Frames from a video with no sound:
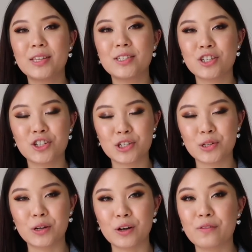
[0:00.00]
This is just
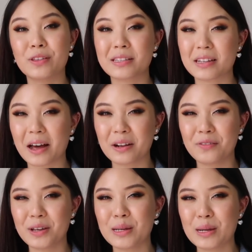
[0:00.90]
sort of the start
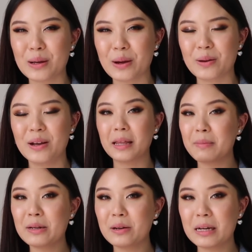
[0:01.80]
of it, you know. Let
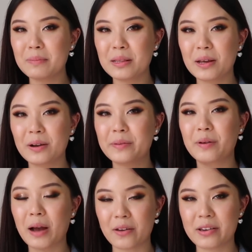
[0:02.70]
me know down below
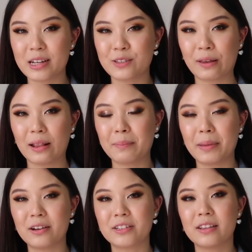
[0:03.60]
how you guys feel
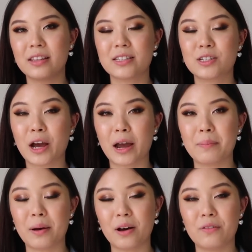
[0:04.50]
about this
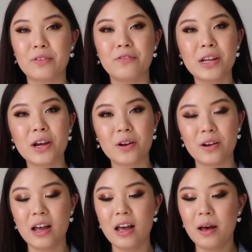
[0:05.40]
type of video.